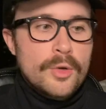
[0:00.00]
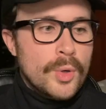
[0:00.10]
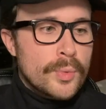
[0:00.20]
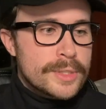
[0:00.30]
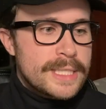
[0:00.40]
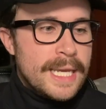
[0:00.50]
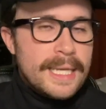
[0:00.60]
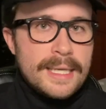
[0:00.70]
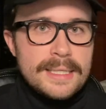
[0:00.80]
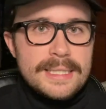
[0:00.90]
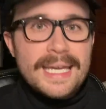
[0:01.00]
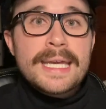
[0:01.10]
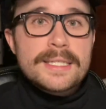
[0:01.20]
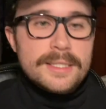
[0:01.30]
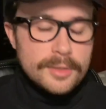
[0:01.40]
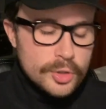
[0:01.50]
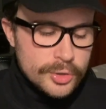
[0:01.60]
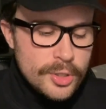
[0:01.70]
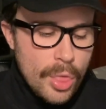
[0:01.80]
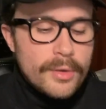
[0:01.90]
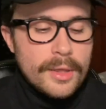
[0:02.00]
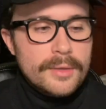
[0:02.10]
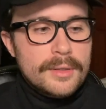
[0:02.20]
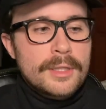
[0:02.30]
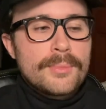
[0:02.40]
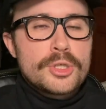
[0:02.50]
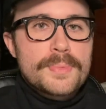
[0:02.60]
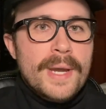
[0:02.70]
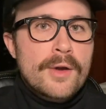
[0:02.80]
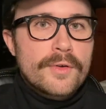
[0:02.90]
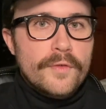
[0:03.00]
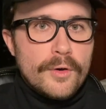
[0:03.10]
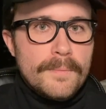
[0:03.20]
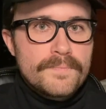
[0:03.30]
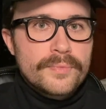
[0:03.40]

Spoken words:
what we're saying is the most powerful.